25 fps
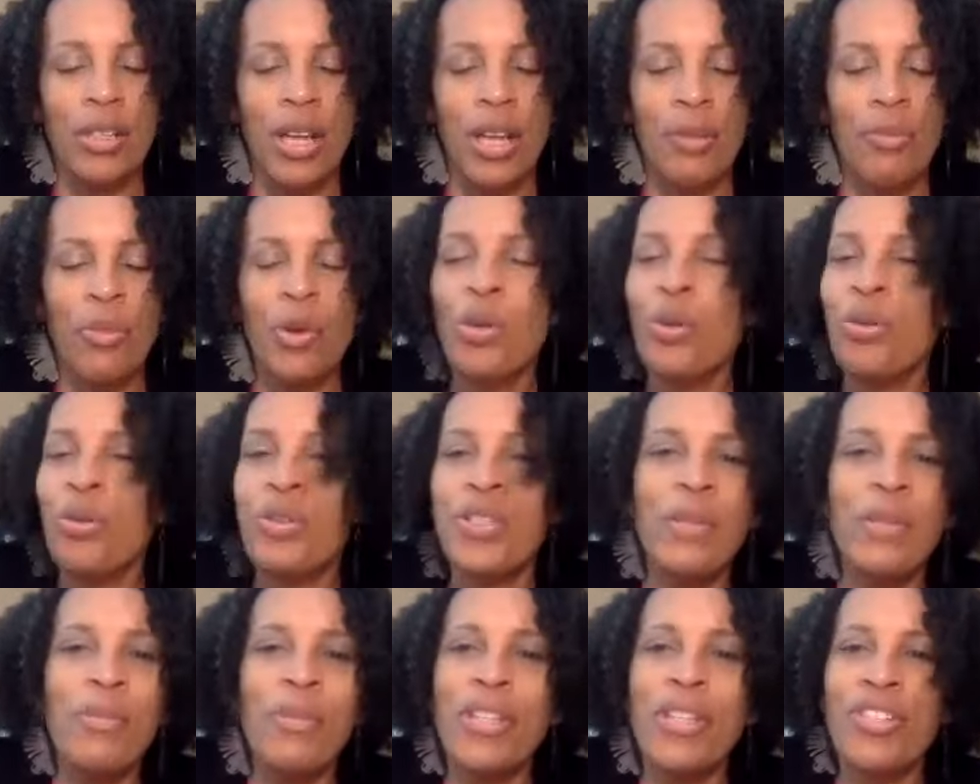Um, who are
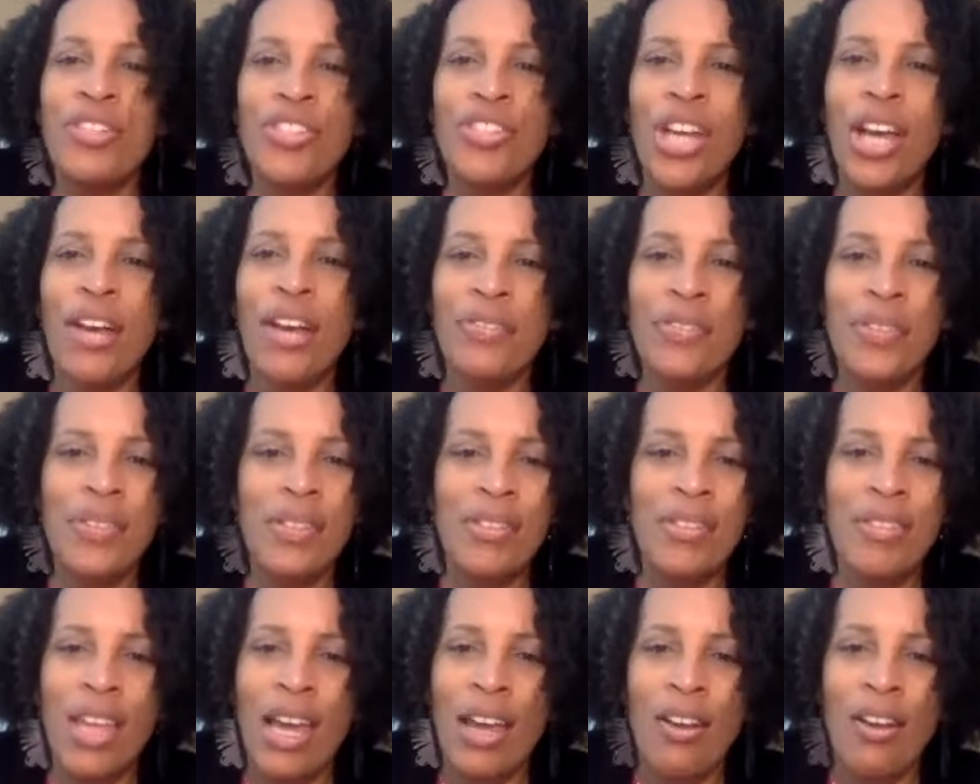some of the chefs
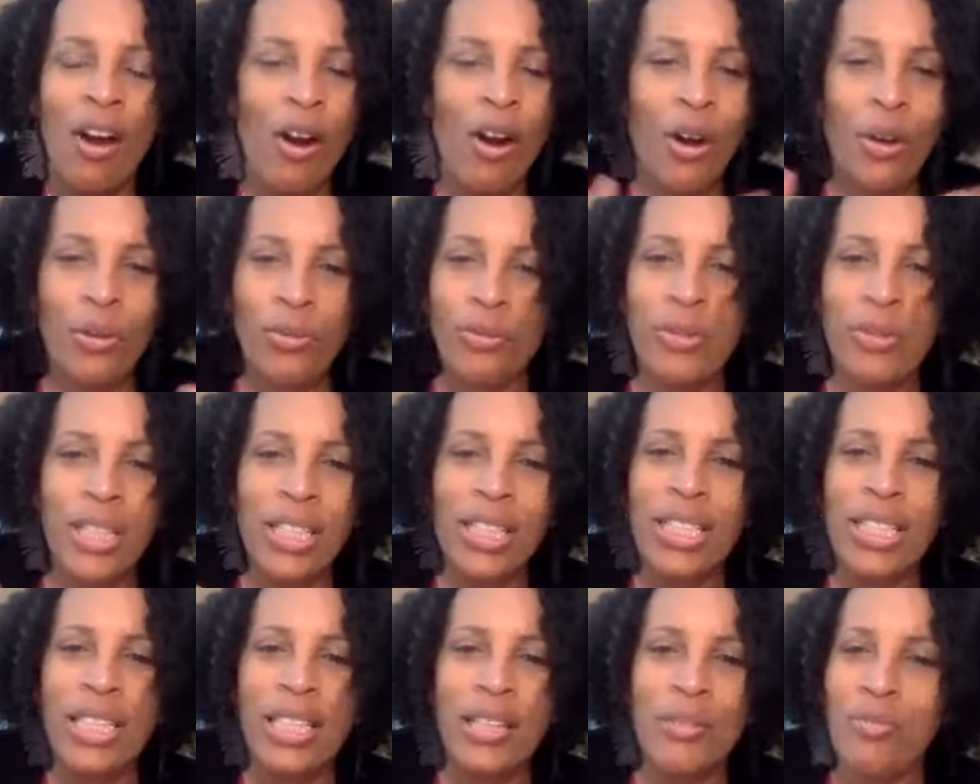that are
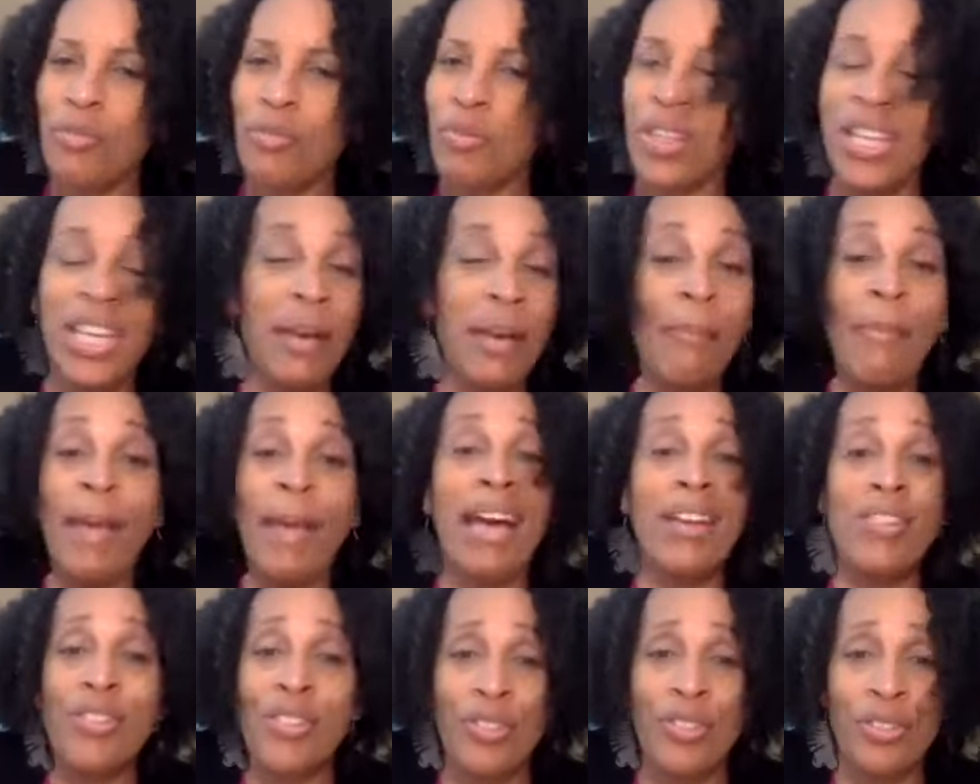really the
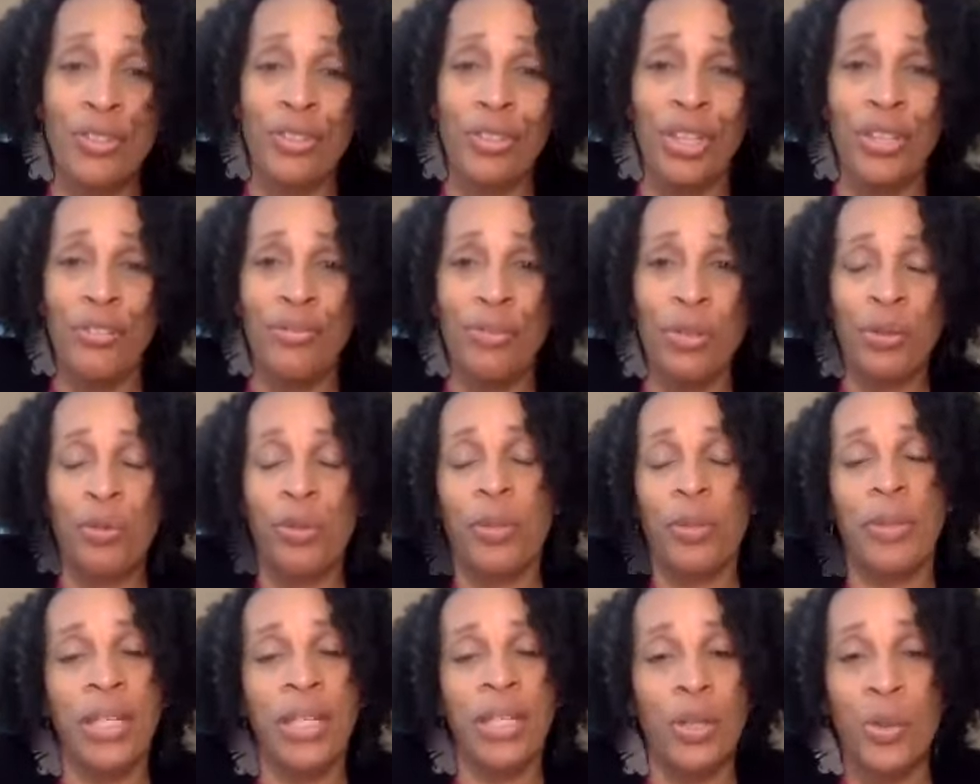ambassador of
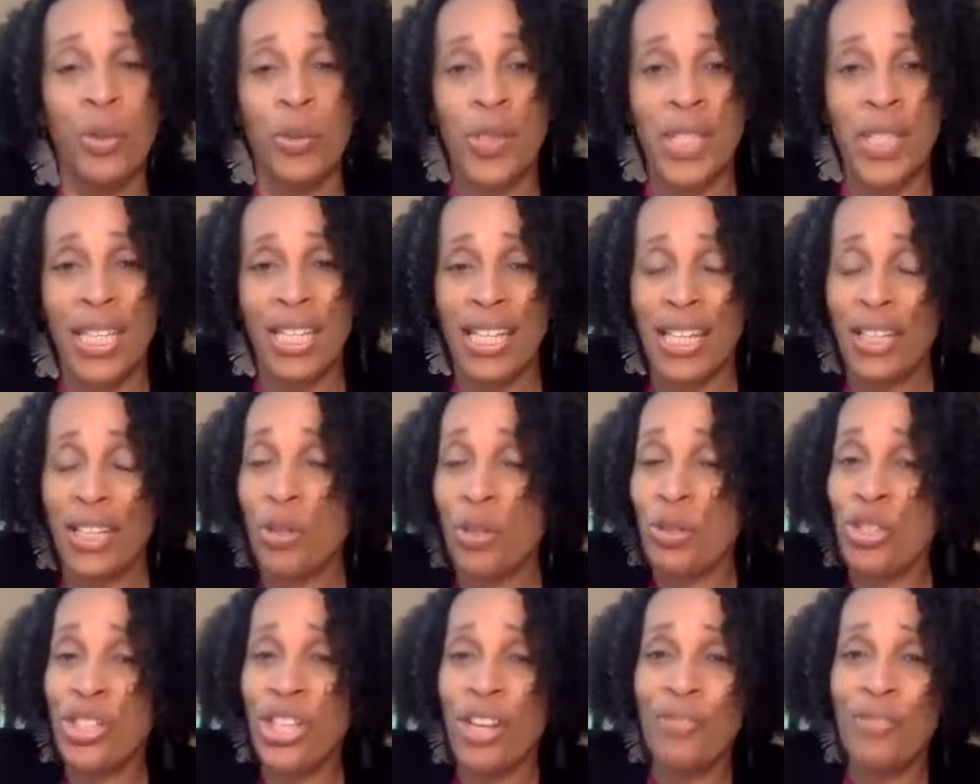Caribbean cuisine? I know
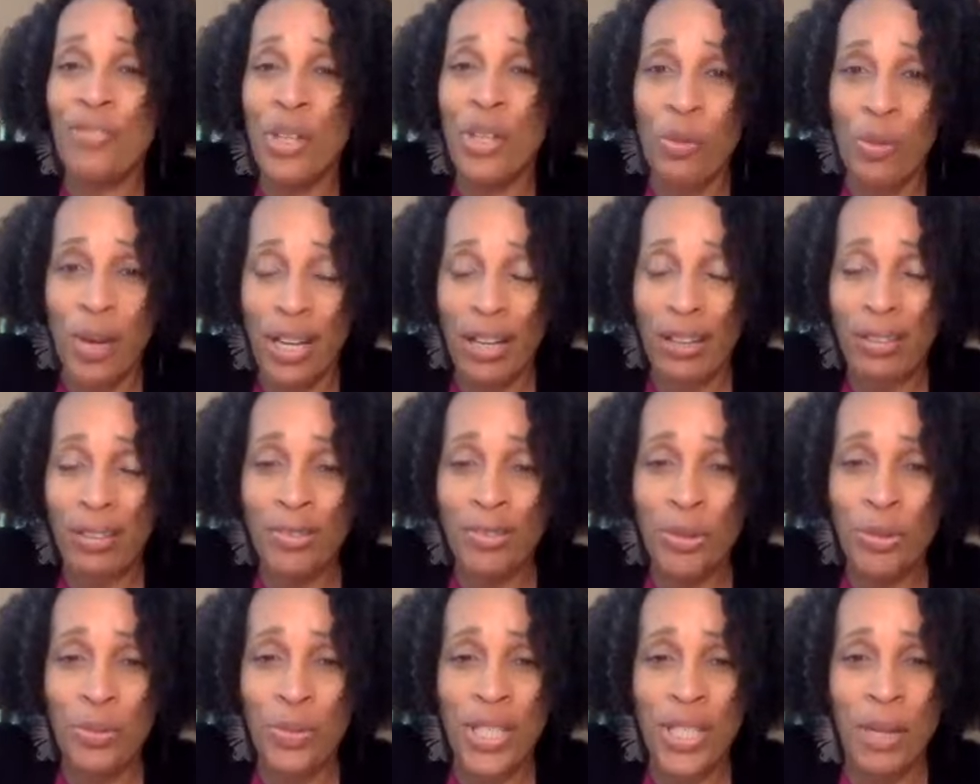Chef Noel,
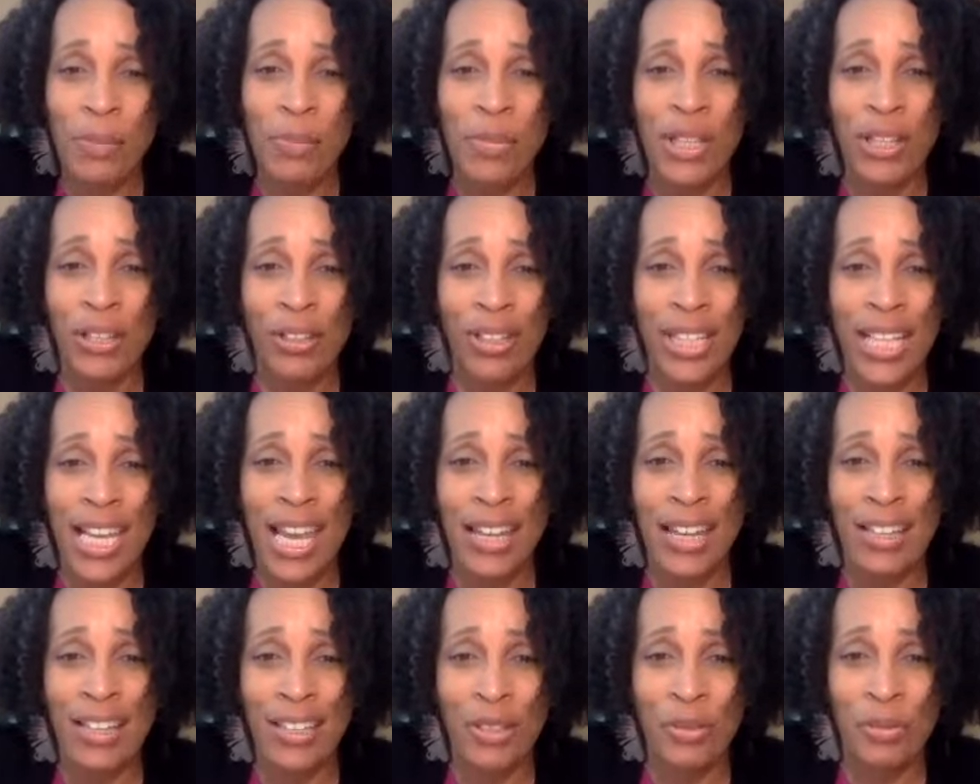who's up there in
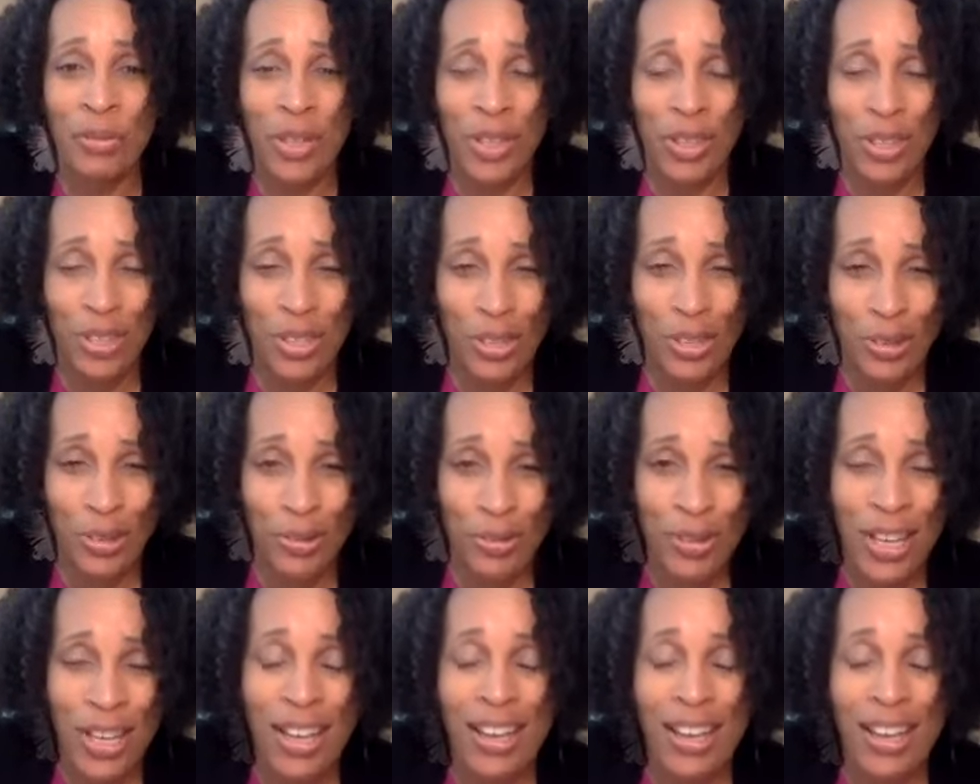Canada with you.